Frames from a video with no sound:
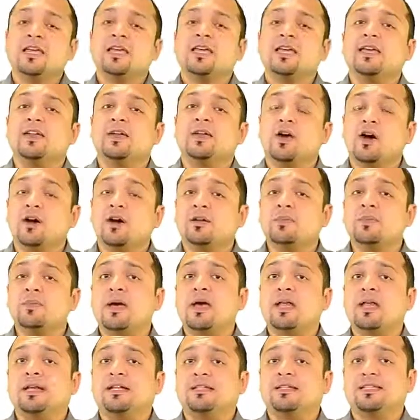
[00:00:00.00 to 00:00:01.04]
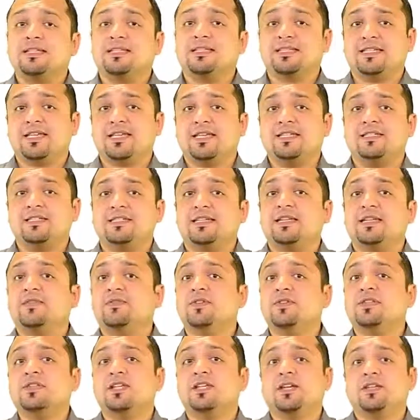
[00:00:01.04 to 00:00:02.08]
It automatically sends
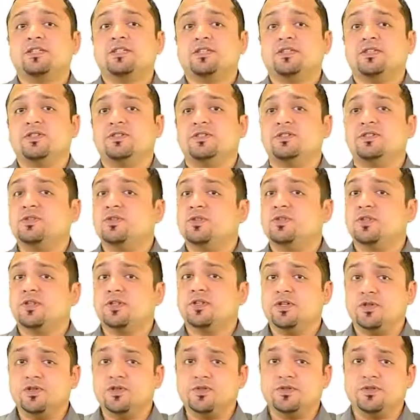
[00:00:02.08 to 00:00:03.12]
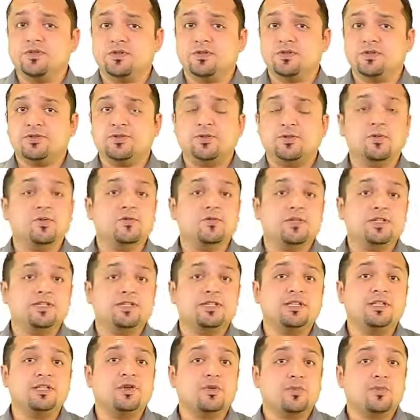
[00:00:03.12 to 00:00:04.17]
invitations to the users who
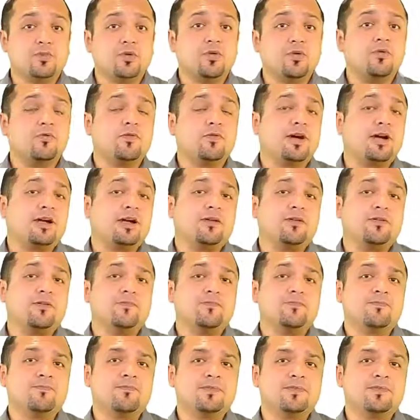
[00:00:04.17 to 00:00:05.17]
visit your profile.